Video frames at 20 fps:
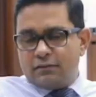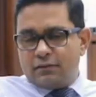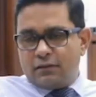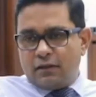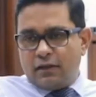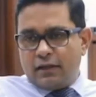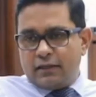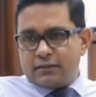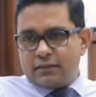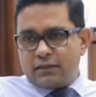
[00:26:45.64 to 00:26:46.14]

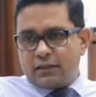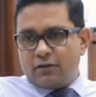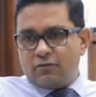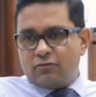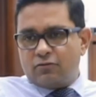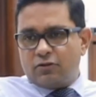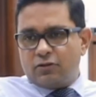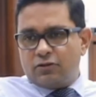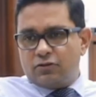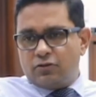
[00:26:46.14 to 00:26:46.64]
as an
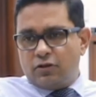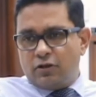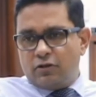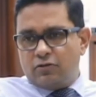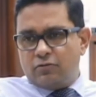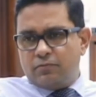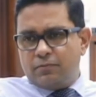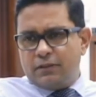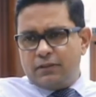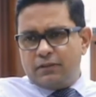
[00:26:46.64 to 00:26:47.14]
accountant, you have
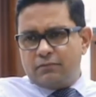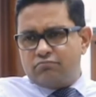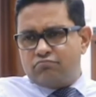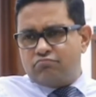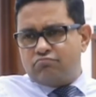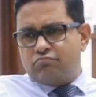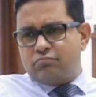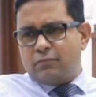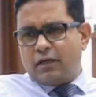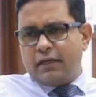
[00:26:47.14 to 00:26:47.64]
to be
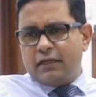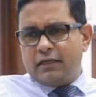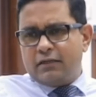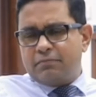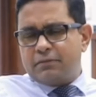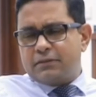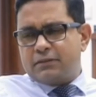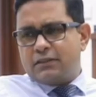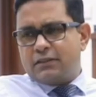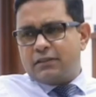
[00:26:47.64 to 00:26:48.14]

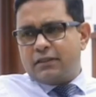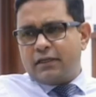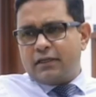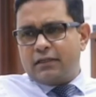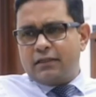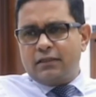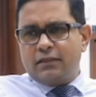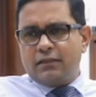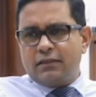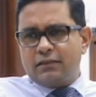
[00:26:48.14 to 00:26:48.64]
90%
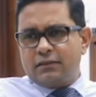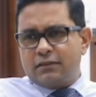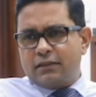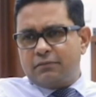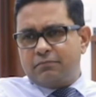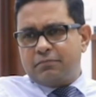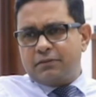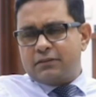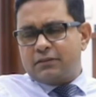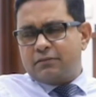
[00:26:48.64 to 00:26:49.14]
technical,
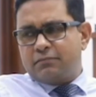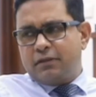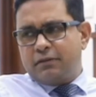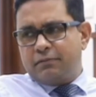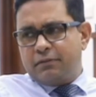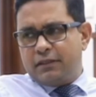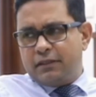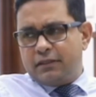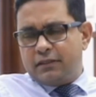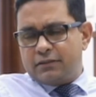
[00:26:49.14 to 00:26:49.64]
10%
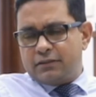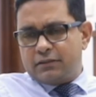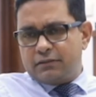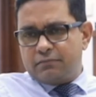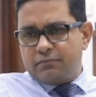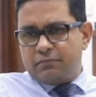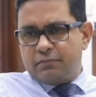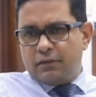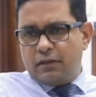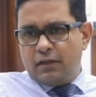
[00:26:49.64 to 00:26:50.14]
maybe leadership.
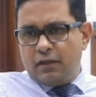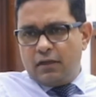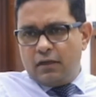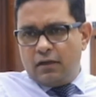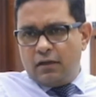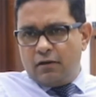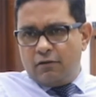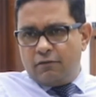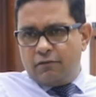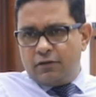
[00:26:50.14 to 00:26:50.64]

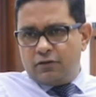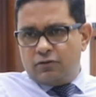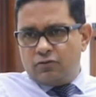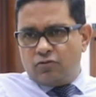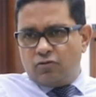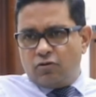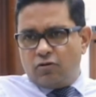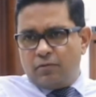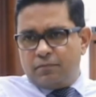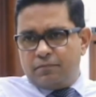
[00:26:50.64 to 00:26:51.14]
When you
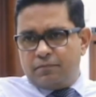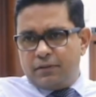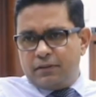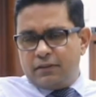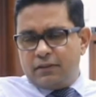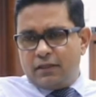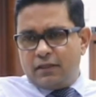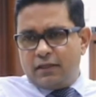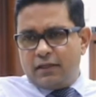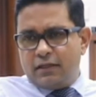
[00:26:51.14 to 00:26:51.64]
go up
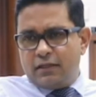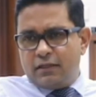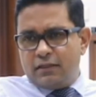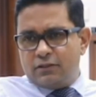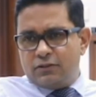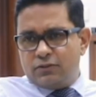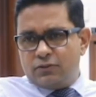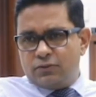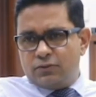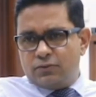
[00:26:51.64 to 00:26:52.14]
in the ladder,
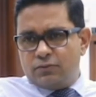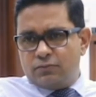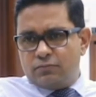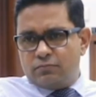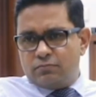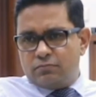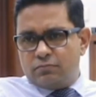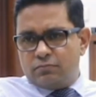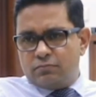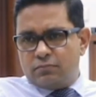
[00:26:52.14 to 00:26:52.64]
you
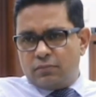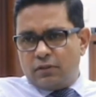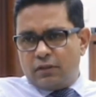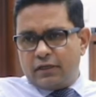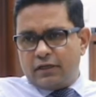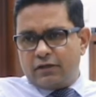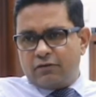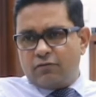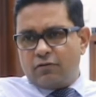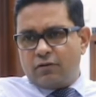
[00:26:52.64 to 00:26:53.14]
are
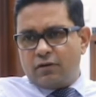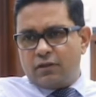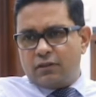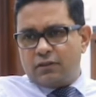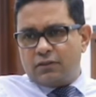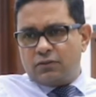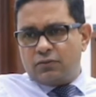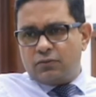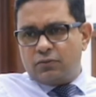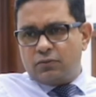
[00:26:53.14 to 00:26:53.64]
required
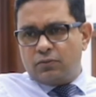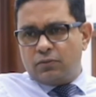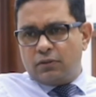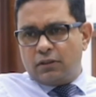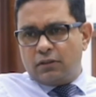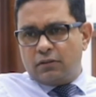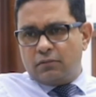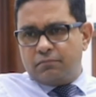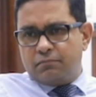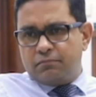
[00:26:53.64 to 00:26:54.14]

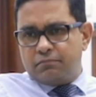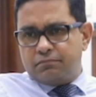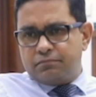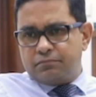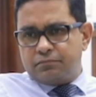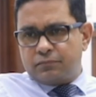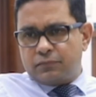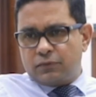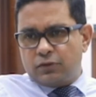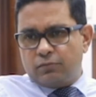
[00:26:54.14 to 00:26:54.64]
to
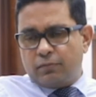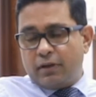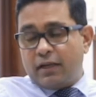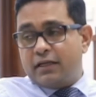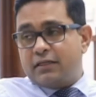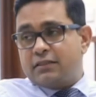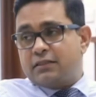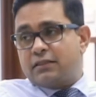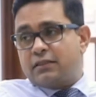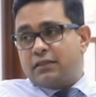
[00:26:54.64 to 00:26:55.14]
you
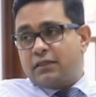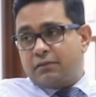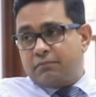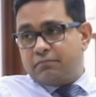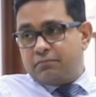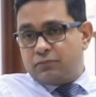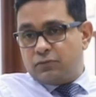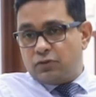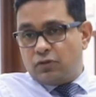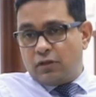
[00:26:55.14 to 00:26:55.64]
manage a team.
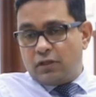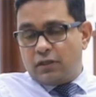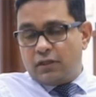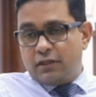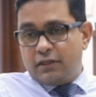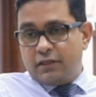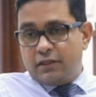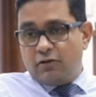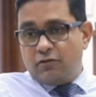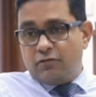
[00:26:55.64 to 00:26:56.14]
You are a
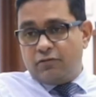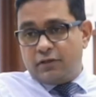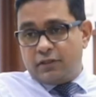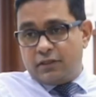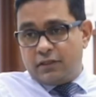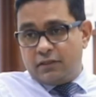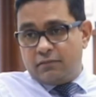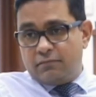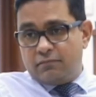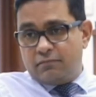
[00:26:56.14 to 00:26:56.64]
leader of a
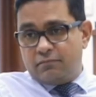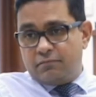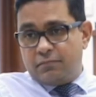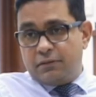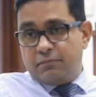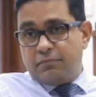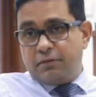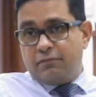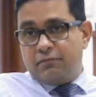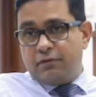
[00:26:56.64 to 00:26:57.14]
team.
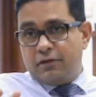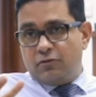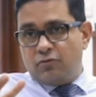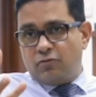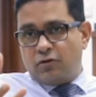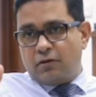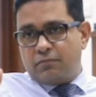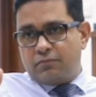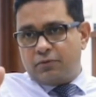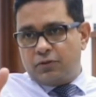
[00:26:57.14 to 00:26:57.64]
People will
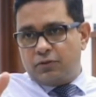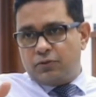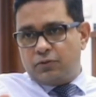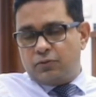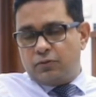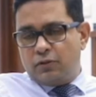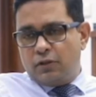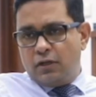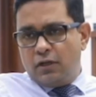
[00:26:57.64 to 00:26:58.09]
look up to you.